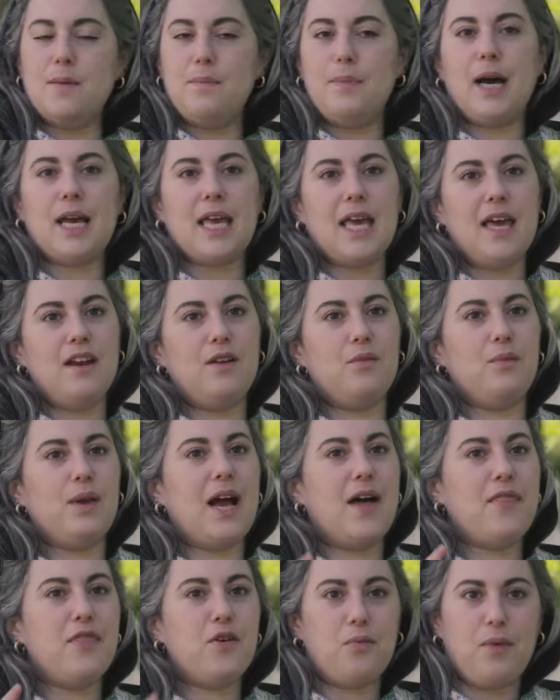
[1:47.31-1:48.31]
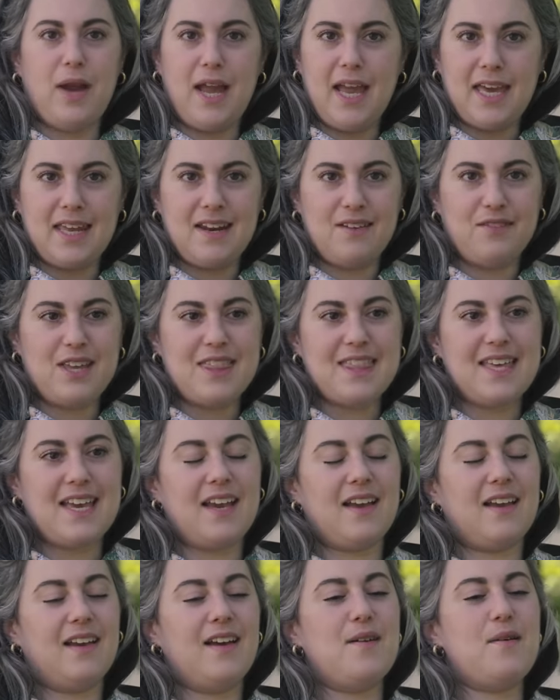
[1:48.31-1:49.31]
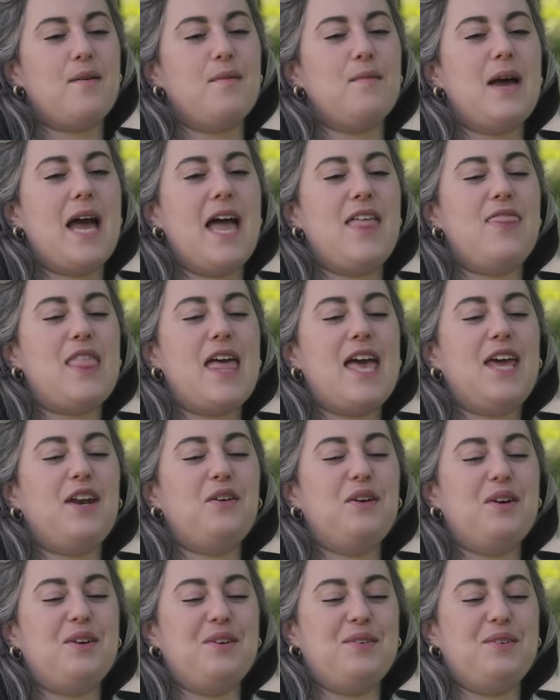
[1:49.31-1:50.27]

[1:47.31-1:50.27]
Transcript: the bucket and we got the rake and everything. And then